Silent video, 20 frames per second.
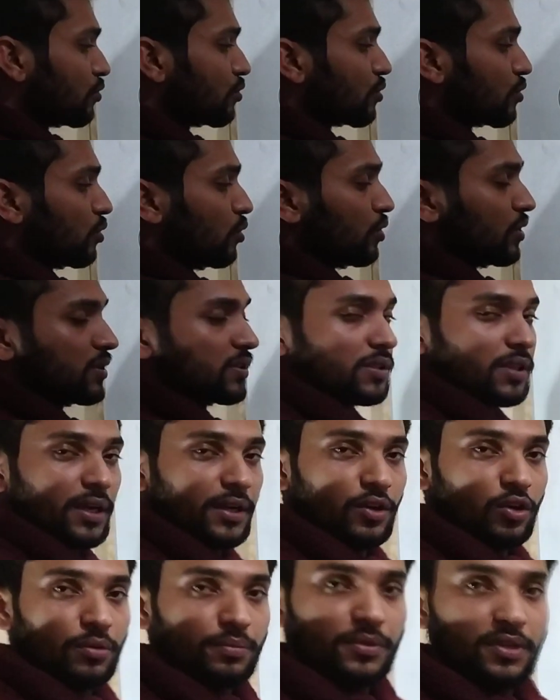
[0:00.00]
to go
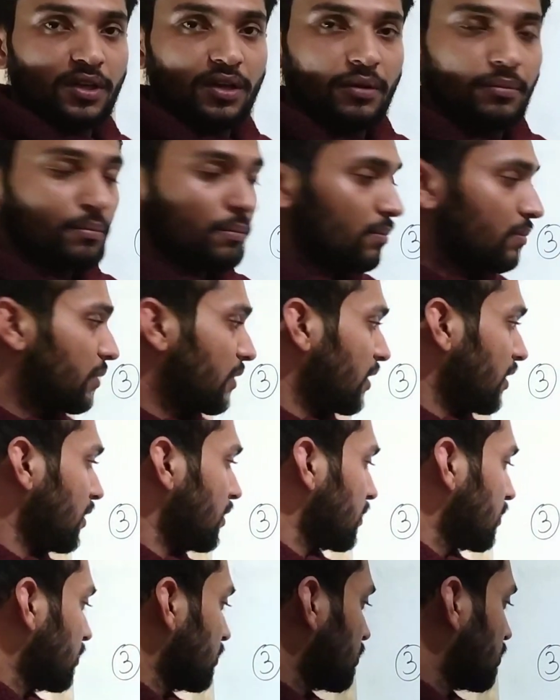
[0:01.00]
inside of the blood.
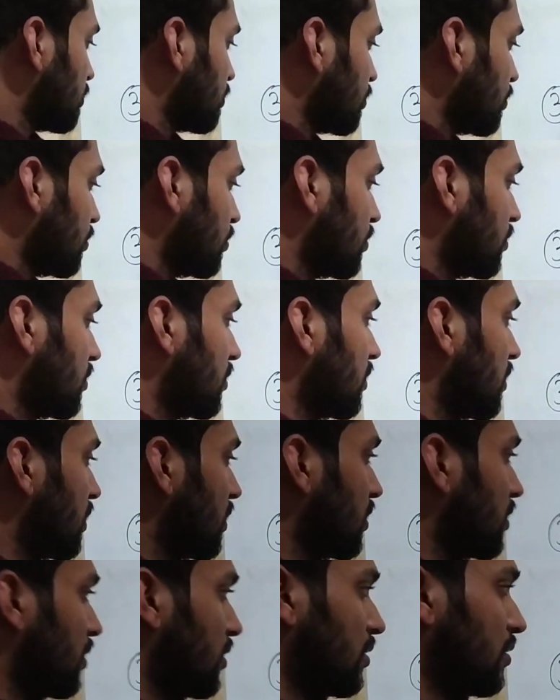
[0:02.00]
So
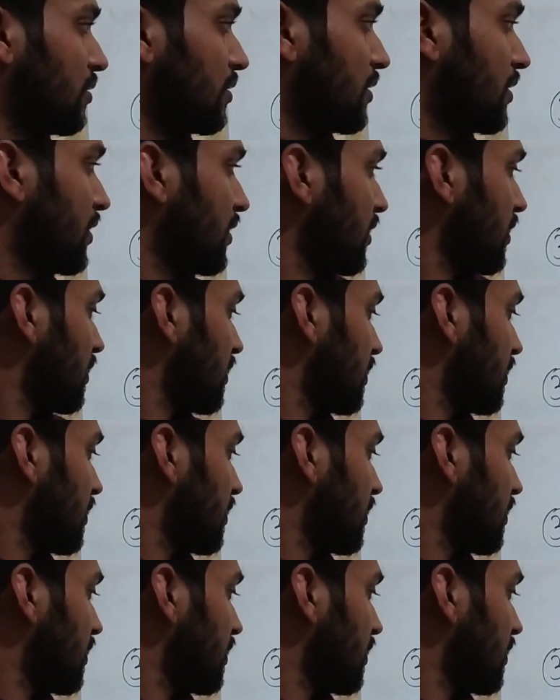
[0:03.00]
here